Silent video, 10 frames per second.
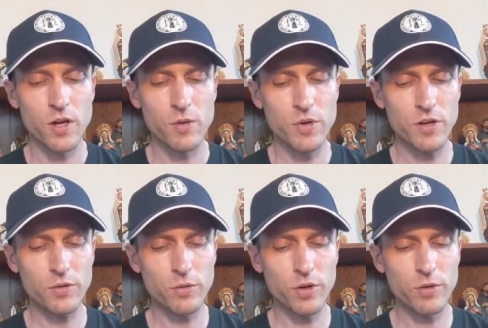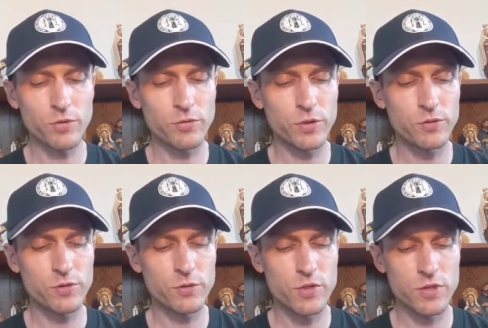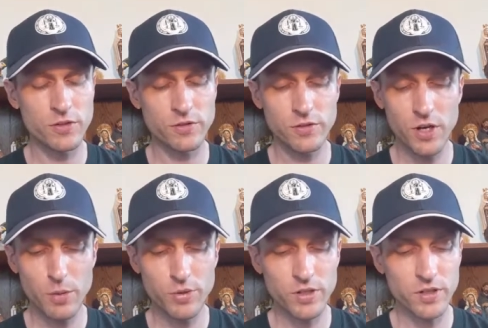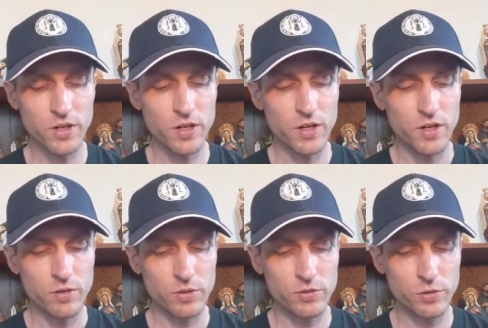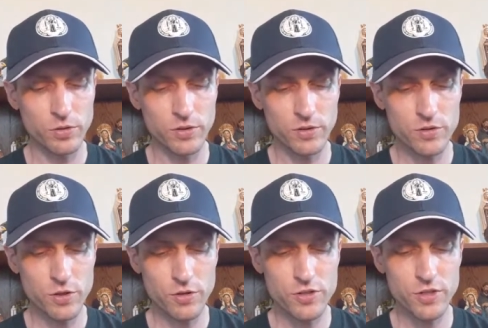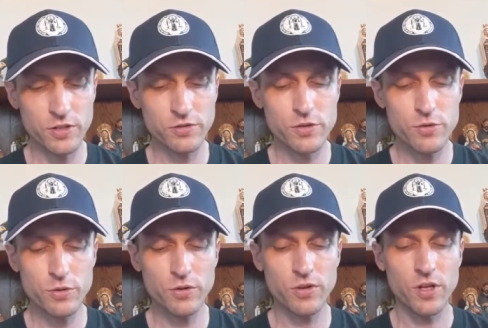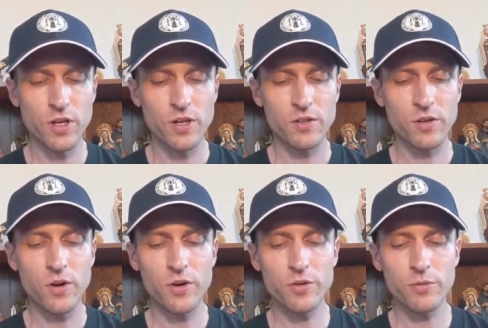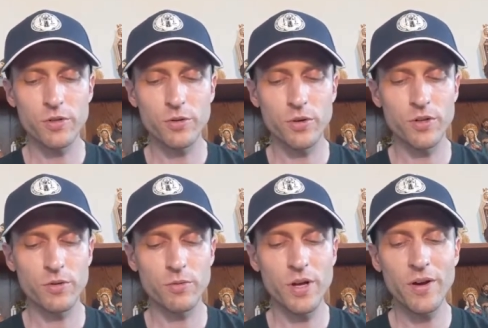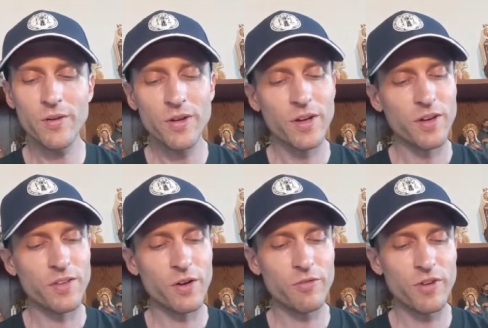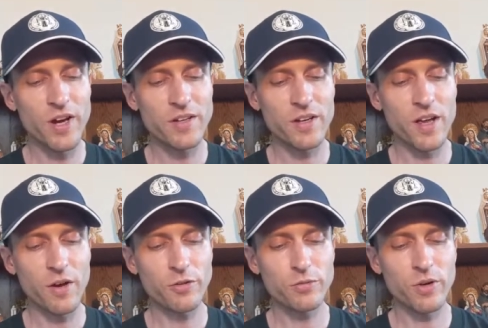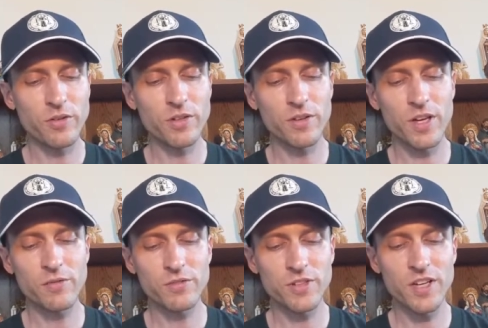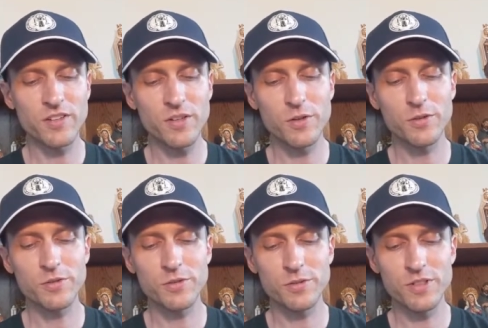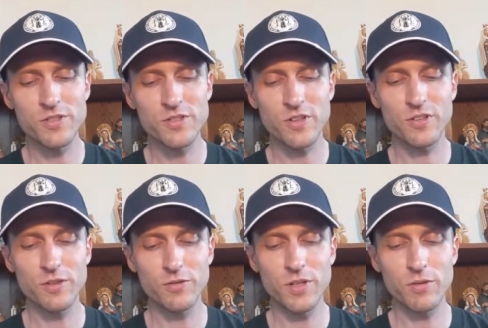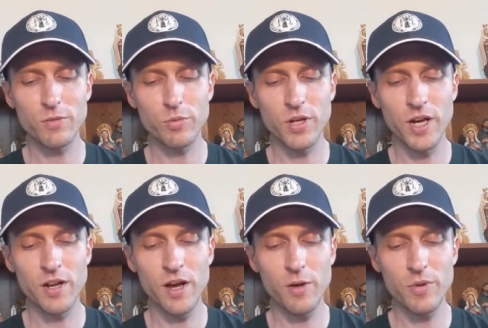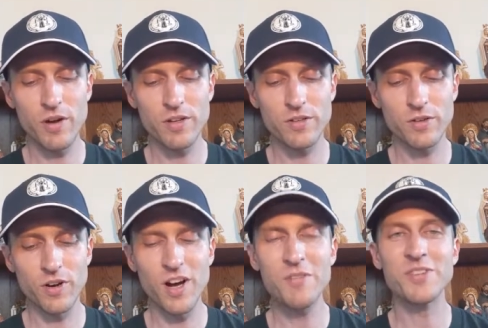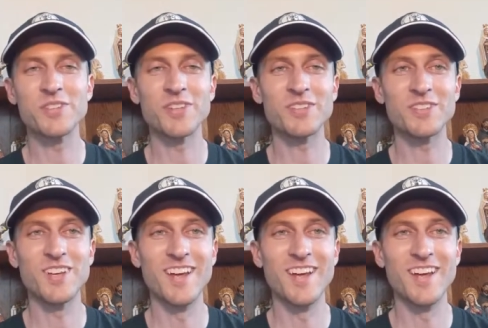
McElroy refused to address the topic. When told that the church needs the truth, the cardinal retorted, Well, they'll find it elsewhere than LifeSite News, to which Knuffke replied, How about in your offices?